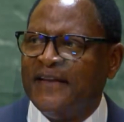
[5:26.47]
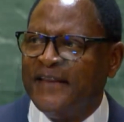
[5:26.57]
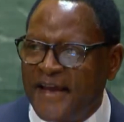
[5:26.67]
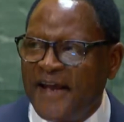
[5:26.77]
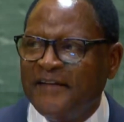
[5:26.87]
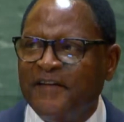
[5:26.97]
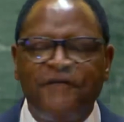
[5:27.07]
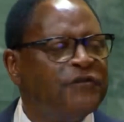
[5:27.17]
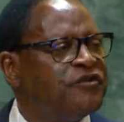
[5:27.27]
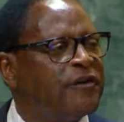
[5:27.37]
then the
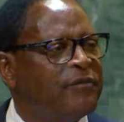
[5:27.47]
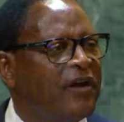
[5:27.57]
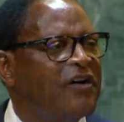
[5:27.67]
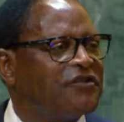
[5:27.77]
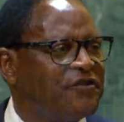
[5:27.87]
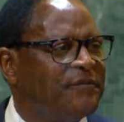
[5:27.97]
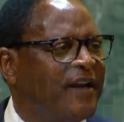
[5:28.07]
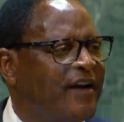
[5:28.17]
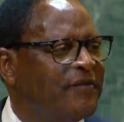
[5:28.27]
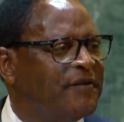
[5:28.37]
future belongs to
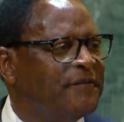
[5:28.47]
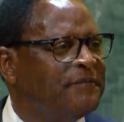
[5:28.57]
Malawi.